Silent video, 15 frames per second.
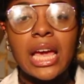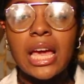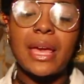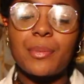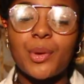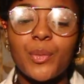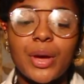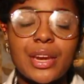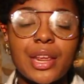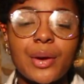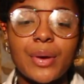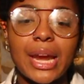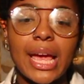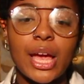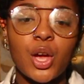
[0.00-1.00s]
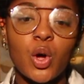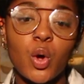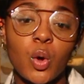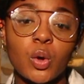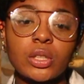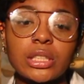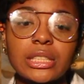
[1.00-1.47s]
Maybe one day when I get
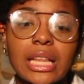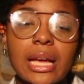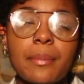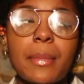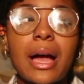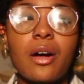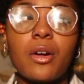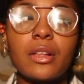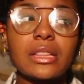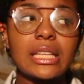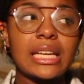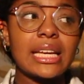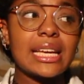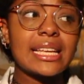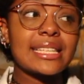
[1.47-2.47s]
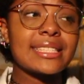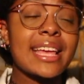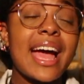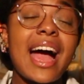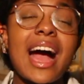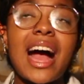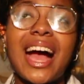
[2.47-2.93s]
older, like, my whole thing is
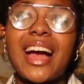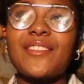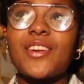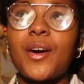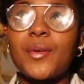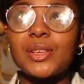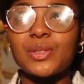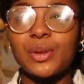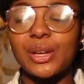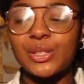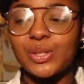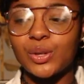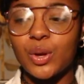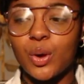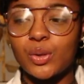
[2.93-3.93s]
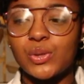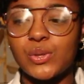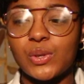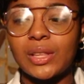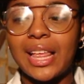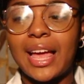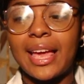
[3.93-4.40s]
I've always wanted to go
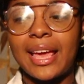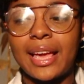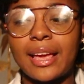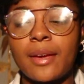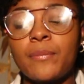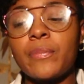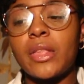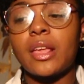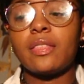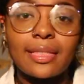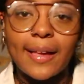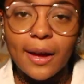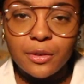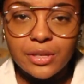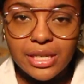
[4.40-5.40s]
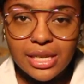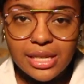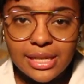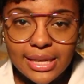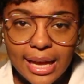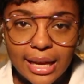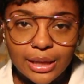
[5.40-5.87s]
to, like,
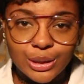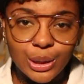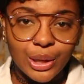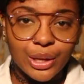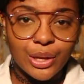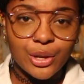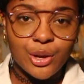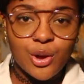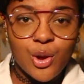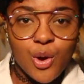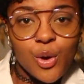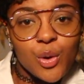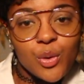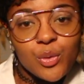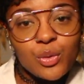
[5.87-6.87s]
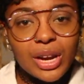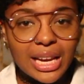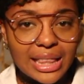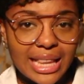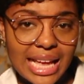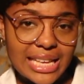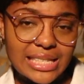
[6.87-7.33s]
lounges, like the
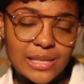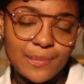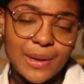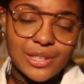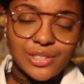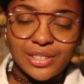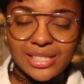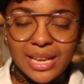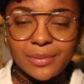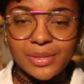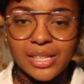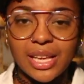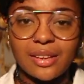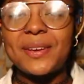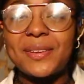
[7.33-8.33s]
red light special type stuff.